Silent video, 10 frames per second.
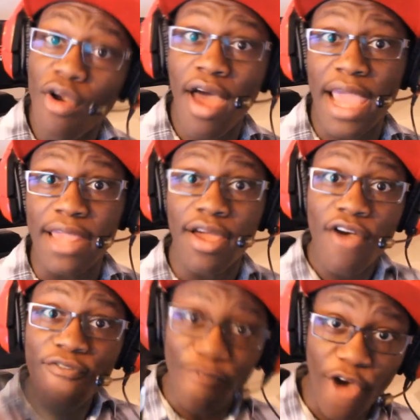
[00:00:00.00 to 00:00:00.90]
Alright,
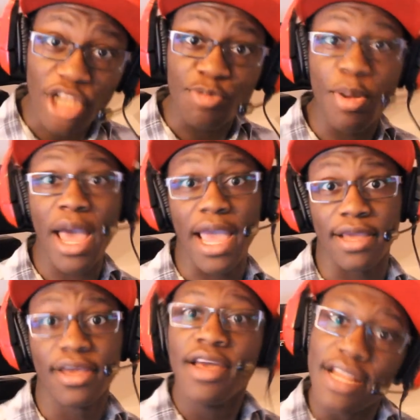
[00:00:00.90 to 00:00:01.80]
first
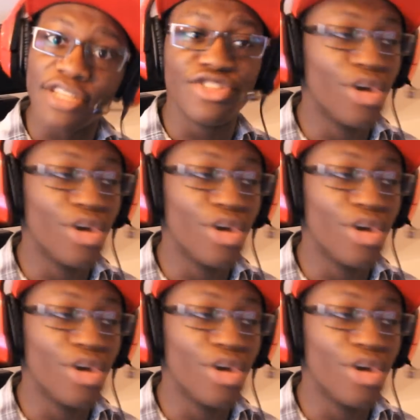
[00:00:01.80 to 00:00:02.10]
pack, let's